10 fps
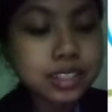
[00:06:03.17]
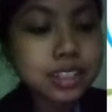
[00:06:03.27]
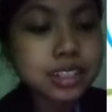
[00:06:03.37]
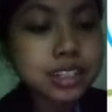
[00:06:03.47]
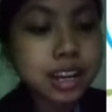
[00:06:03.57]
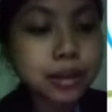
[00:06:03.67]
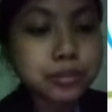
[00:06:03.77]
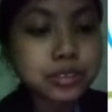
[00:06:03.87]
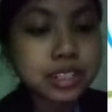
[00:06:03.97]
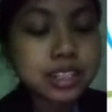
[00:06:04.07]
an
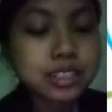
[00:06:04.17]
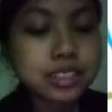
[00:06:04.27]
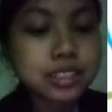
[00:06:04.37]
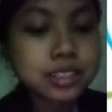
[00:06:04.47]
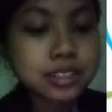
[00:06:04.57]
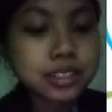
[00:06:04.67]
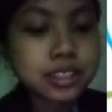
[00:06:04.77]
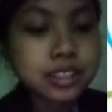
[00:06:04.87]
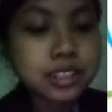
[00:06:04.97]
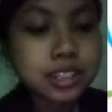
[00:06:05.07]
ambulance.
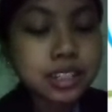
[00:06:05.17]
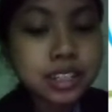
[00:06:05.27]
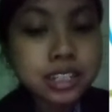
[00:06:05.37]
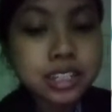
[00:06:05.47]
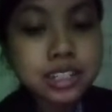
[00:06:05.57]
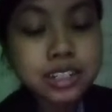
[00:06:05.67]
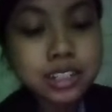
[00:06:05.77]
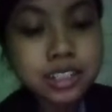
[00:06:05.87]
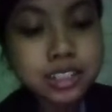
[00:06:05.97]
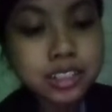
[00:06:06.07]

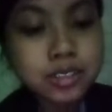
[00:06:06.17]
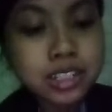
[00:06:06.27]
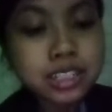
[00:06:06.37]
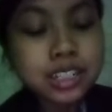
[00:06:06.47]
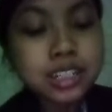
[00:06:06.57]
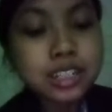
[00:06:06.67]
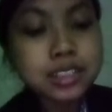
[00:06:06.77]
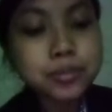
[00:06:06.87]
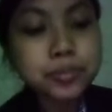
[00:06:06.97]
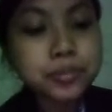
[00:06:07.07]
Here the situation
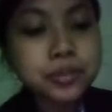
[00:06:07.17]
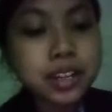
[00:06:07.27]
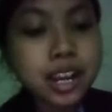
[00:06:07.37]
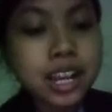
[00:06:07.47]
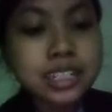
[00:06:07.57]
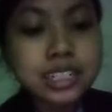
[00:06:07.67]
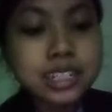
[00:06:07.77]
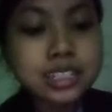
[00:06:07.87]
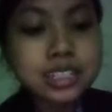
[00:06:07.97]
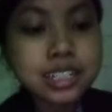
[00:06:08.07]
is, I
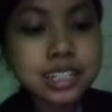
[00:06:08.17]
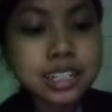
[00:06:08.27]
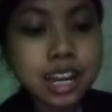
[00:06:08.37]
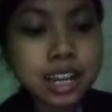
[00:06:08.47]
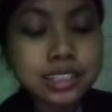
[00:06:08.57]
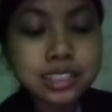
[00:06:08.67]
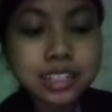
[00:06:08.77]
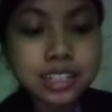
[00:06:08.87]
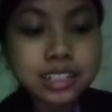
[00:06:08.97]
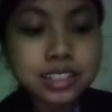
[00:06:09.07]
didn't see an
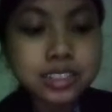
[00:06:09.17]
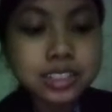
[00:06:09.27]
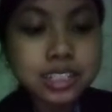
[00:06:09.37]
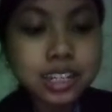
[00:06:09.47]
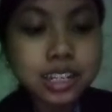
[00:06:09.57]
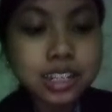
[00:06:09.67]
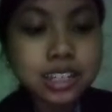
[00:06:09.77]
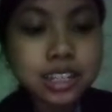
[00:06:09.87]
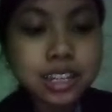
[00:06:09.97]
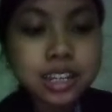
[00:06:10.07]
accident
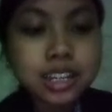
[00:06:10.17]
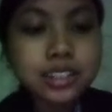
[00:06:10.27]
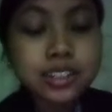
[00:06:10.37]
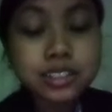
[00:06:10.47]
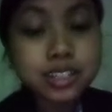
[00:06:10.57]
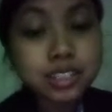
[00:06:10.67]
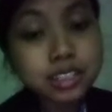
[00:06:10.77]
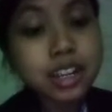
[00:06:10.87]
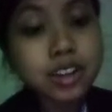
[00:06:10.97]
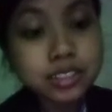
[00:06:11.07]
yesterday. This
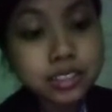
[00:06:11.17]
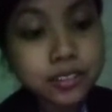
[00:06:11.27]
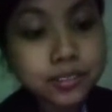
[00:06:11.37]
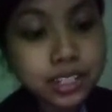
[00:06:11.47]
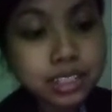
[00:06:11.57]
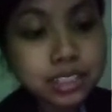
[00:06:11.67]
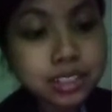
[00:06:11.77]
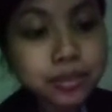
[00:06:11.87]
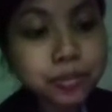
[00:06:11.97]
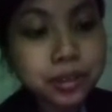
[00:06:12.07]
is contrary
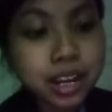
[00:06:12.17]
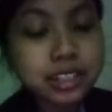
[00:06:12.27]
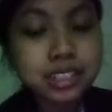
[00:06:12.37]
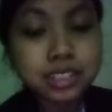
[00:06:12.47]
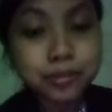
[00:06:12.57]
to the fact in the